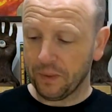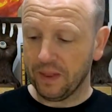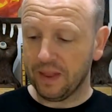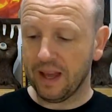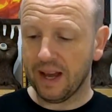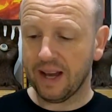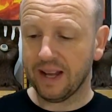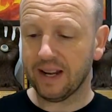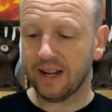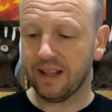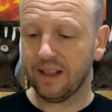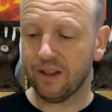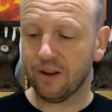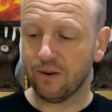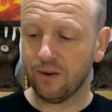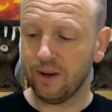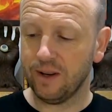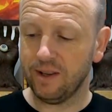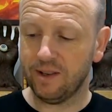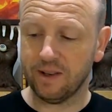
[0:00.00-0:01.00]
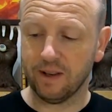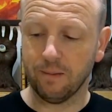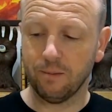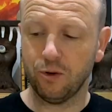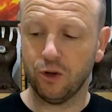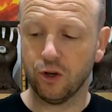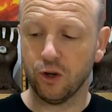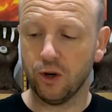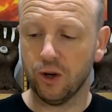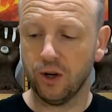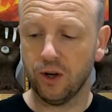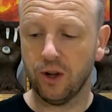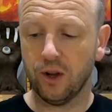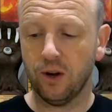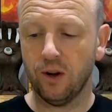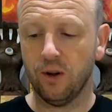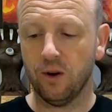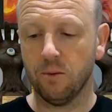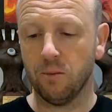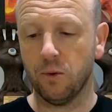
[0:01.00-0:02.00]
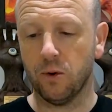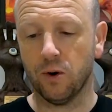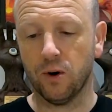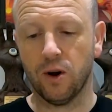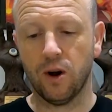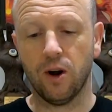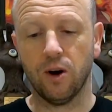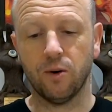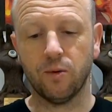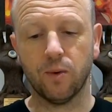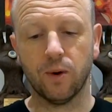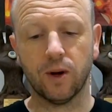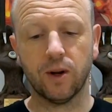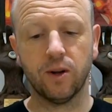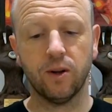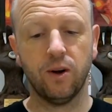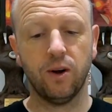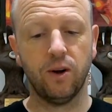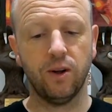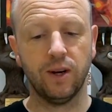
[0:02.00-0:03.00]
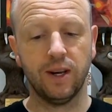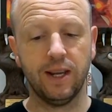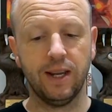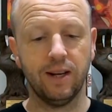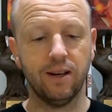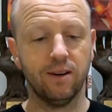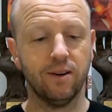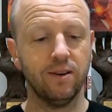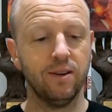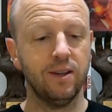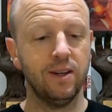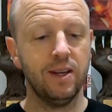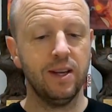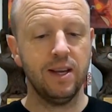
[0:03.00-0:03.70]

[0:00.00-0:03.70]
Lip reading: that there is some Sean Longmore artwork on here,